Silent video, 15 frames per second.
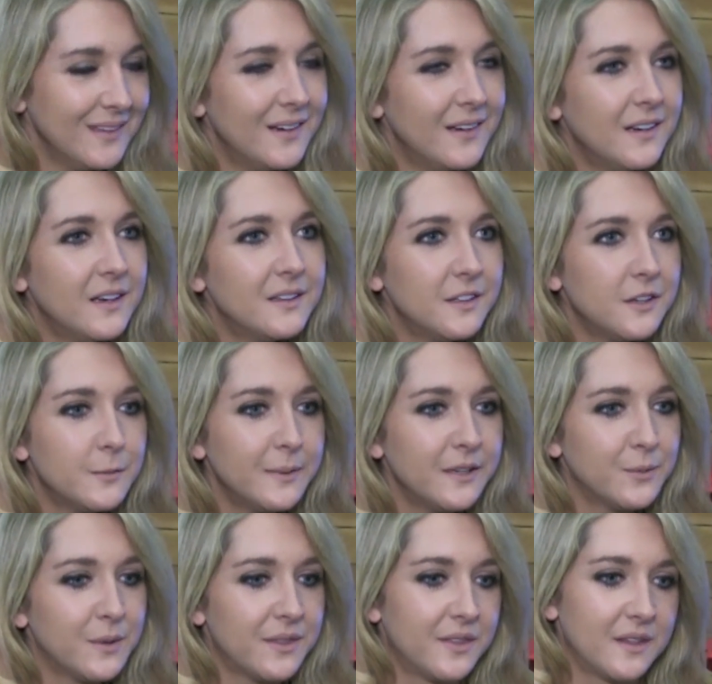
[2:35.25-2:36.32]
A little bit
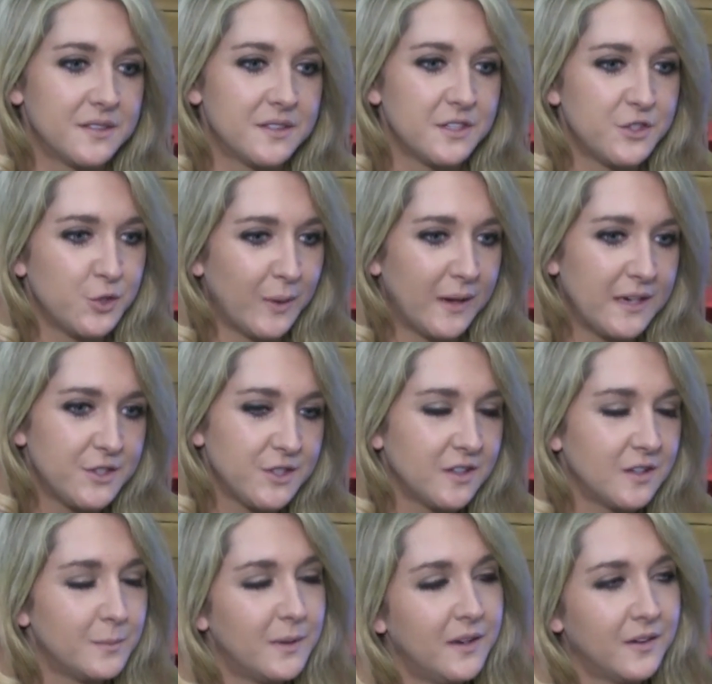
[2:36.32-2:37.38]
with the situation,
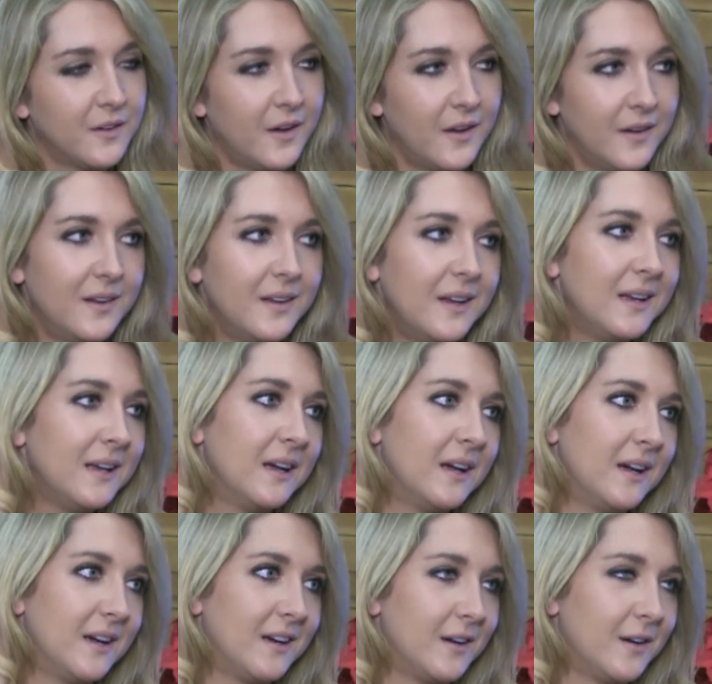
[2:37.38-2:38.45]
depending on
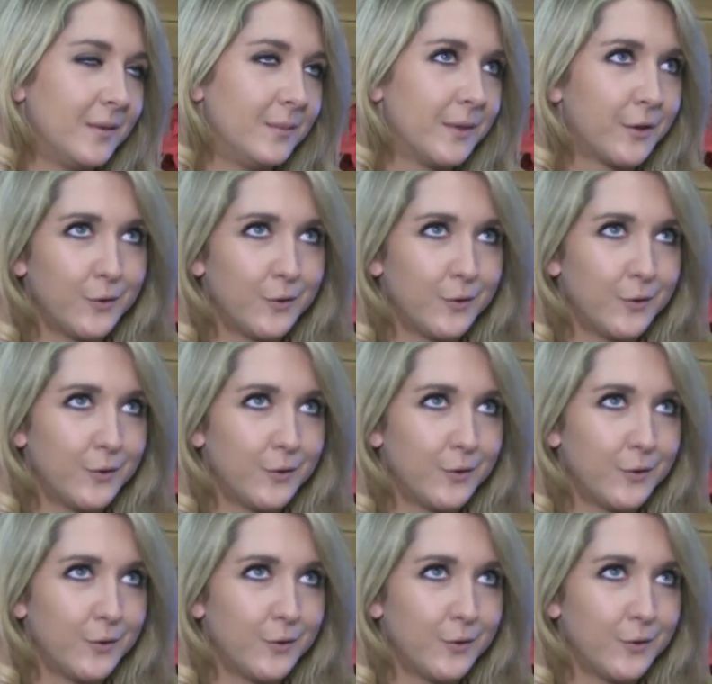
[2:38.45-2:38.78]
the